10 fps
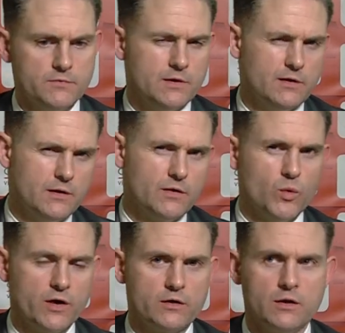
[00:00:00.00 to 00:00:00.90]
1
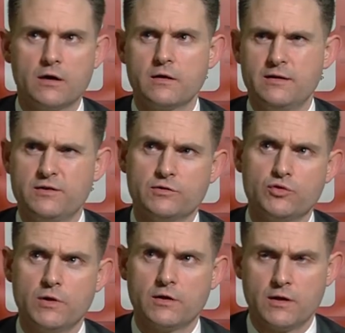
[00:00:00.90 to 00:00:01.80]
o'clock, until
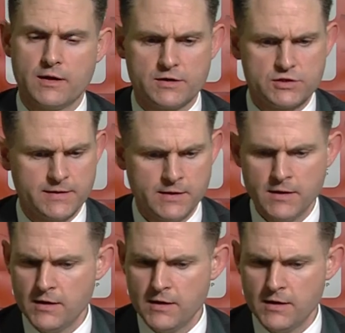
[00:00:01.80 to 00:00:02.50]
2 o'clock actually.